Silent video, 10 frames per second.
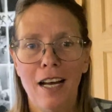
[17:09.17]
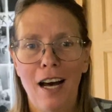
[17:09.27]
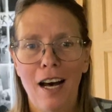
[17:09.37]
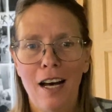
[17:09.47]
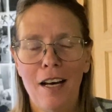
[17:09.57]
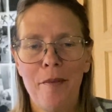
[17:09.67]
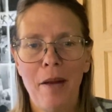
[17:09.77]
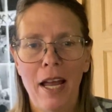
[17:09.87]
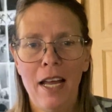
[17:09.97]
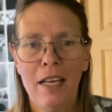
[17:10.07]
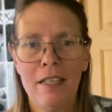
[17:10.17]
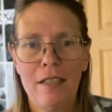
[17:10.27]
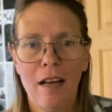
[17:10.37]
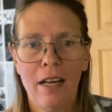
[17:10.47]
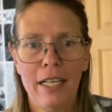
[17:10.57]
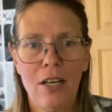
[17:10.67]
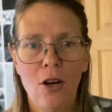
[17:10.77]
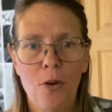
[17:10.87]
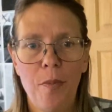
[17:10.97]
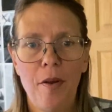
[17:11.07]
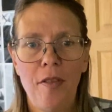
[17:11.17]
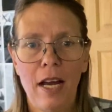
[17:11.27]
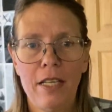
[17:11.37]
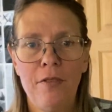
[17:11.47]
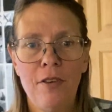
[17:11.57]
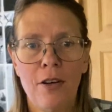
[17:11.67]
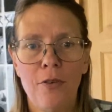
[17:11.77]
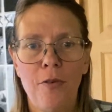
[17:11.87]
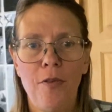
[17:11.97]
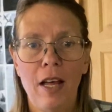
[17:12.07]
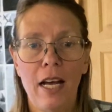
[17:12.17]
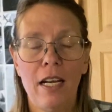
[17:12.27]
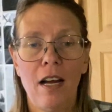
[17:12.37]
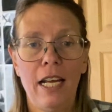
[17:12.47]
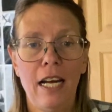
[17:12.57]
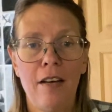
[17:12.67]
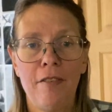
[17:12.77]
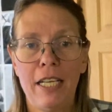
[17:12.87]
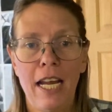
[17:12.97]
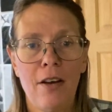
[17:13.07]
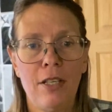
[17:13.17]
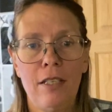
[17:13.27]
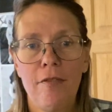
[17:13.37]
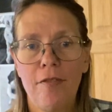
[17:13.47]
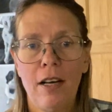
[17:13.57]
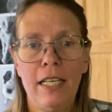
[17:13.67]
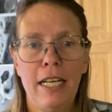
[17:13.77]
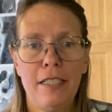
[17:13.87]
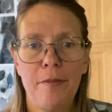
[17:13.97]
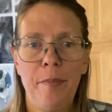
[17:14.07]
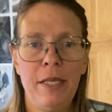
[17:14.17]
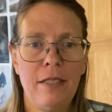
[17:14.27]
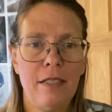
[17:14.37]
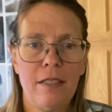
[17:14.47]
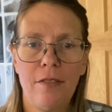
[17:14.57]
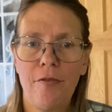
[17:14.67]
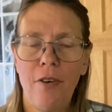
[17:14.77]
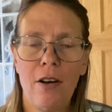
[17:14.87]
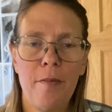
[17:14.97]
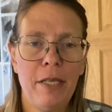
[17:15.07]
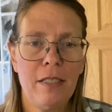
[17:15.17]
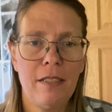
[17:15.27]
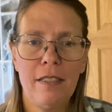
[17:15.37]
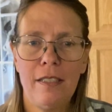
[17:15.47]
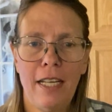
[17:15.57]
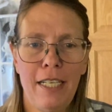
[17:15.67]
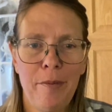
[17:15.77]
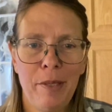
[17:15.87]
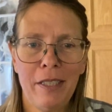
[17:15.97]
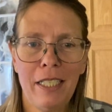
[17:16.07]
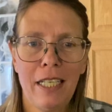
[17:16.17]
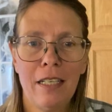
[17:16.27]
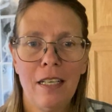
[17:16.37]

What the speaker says: And I hope that you know that I have accounting, finance, business, farming, sustainability,